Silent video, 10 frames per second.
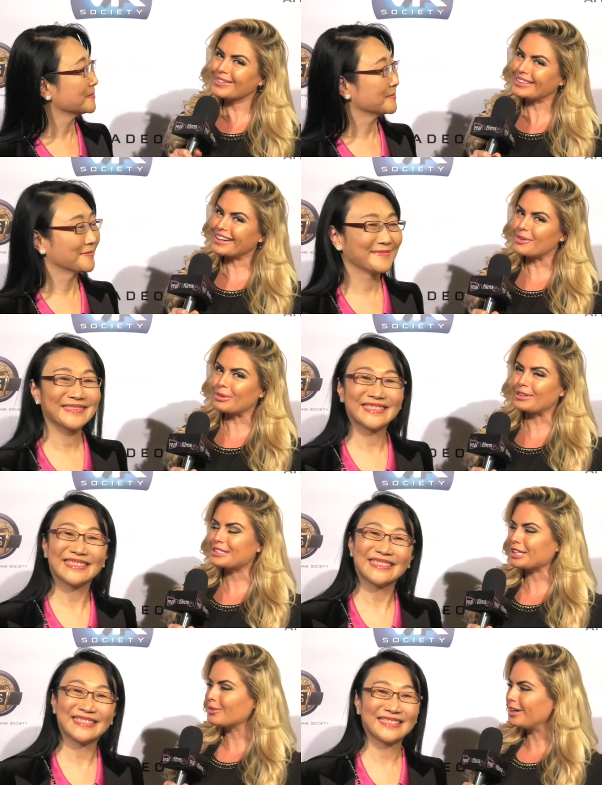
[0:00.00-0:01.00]
Speaker 1: the red carpet
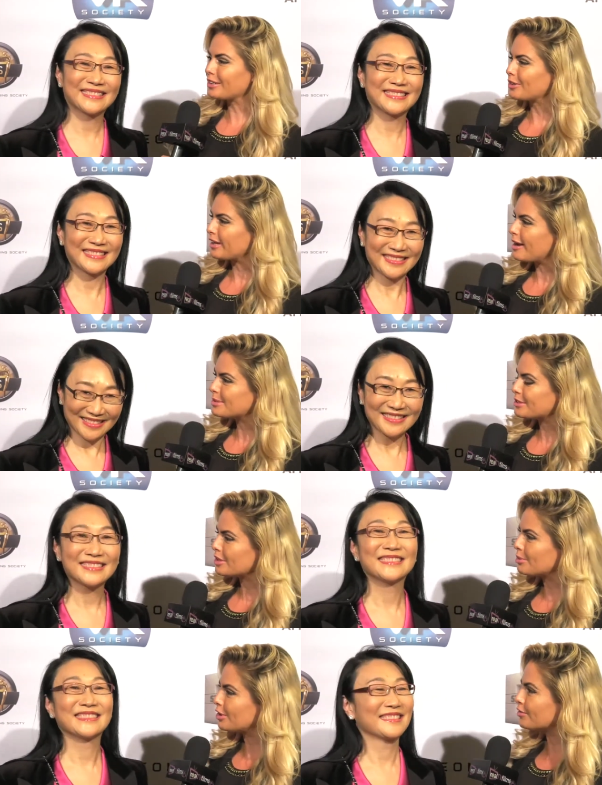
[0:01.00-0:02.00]
with Cher Wang. You look
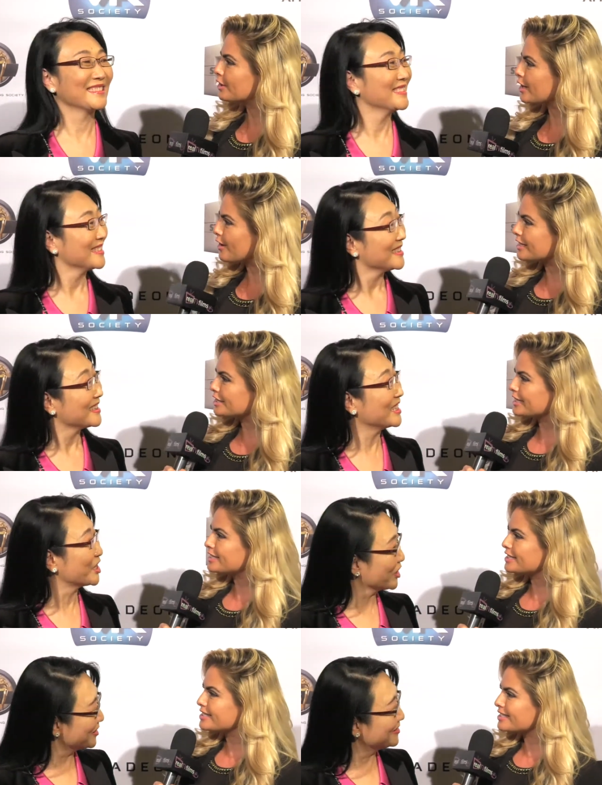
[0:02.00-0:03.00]
absolutely beautiful.
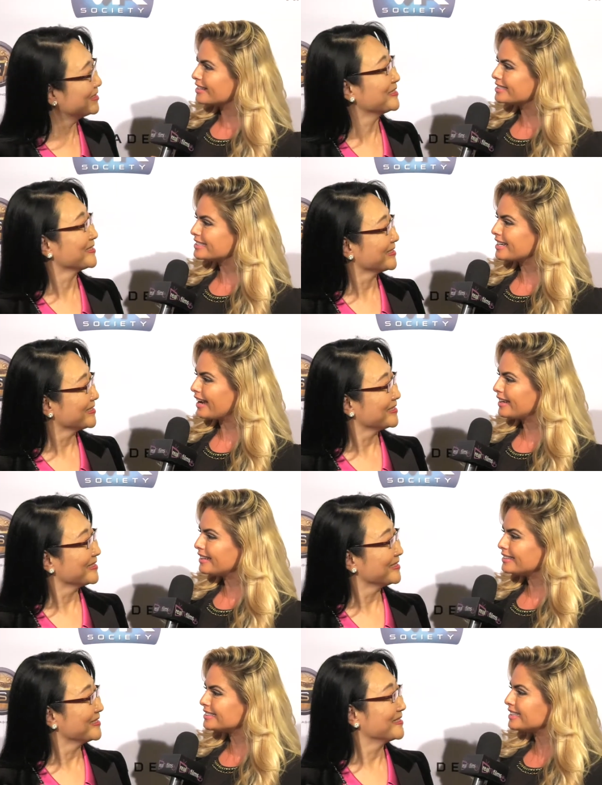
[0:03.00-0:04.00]
Congratulations on
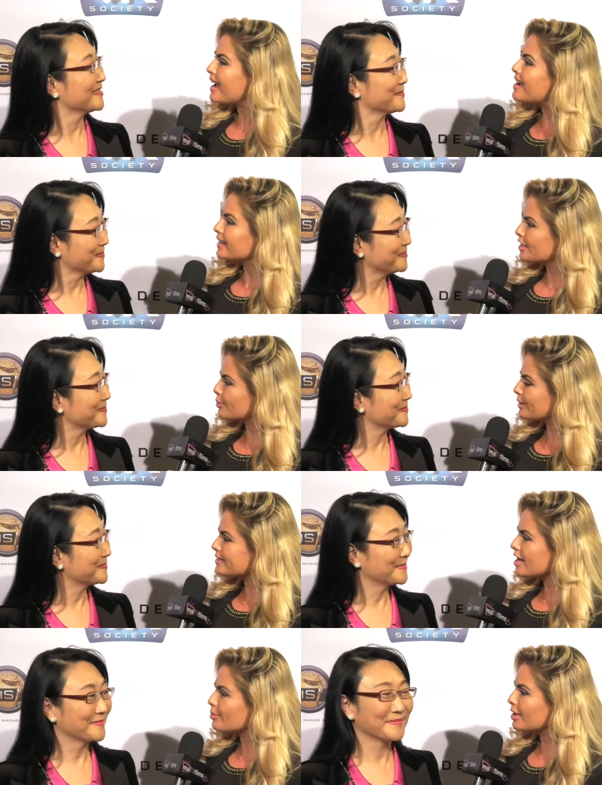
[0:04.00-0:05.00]
tonight. Can you please tell